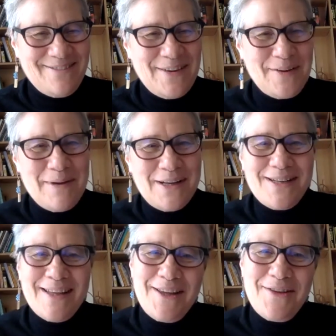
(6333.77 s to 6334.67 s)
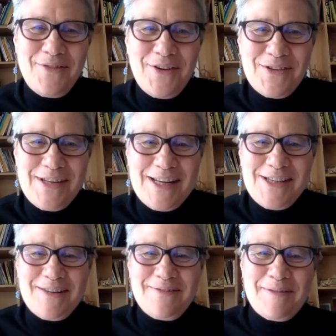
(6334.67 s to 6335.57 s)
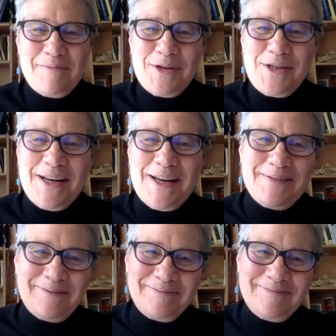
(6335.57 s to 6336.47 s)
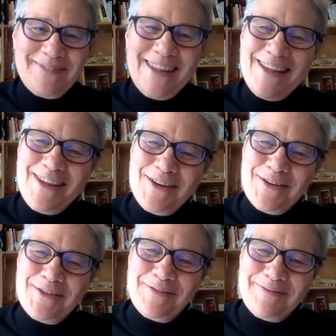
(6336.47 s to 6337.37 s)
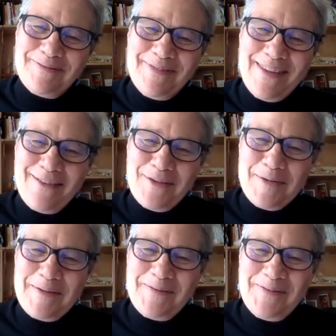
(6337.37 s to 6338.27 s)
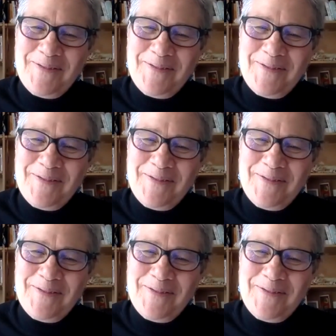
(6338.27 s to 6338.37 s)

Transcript: Very much. Thank you for your attention. Appreciate it. Thank you, everyone.